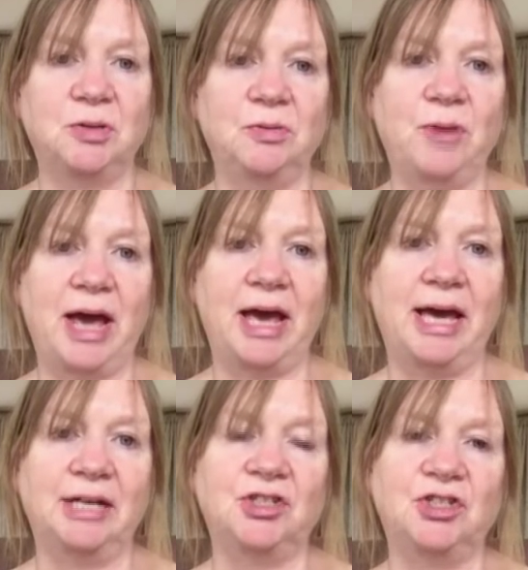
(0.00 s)
to
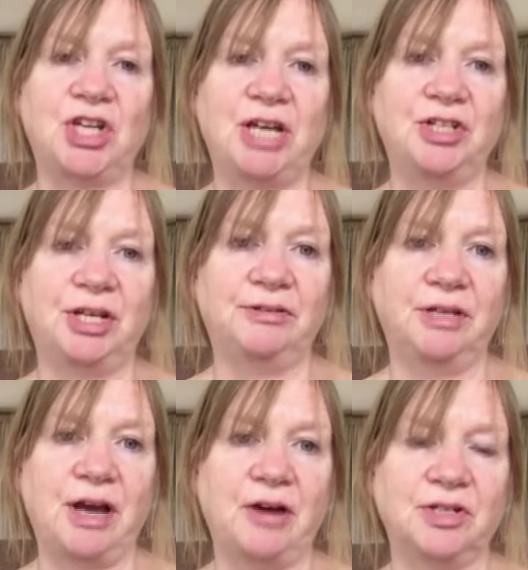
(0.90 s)
changing
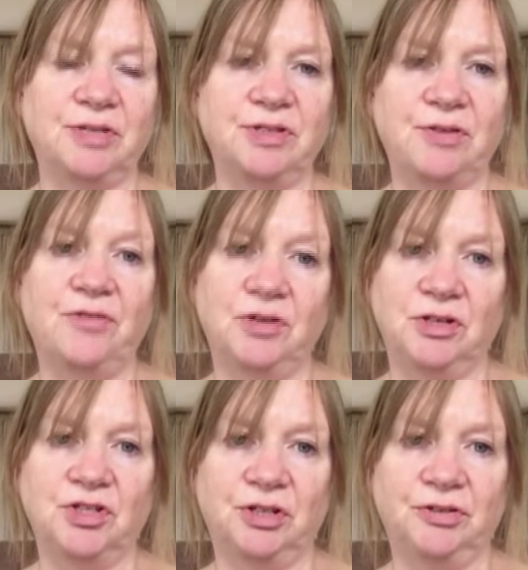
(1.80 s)
the narratives for
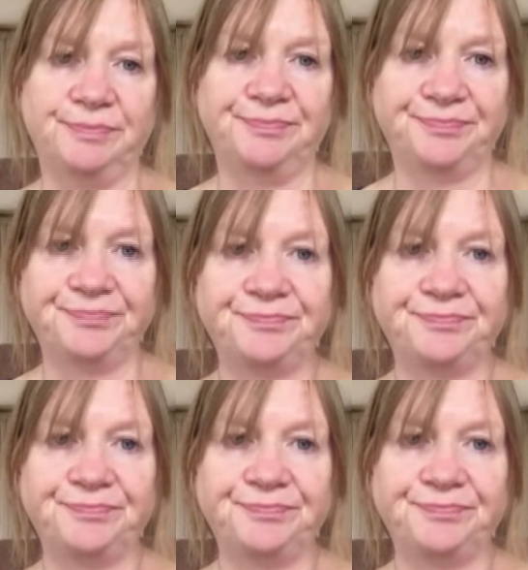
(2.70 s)
their children.